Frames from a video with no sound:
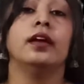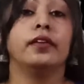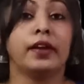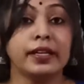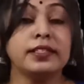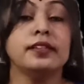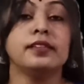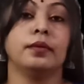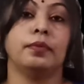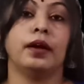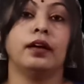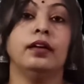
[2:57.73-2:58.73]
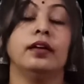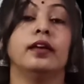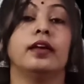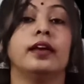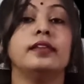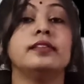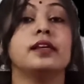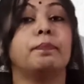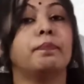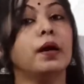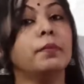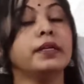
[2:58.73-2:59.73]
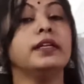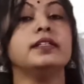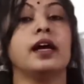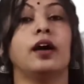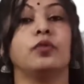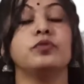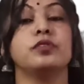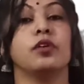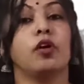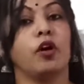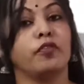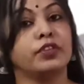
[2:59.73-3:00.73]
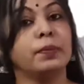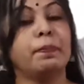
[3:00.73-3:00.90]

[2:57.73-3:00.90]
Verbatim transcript: Rajya Sabha is the permanent house of the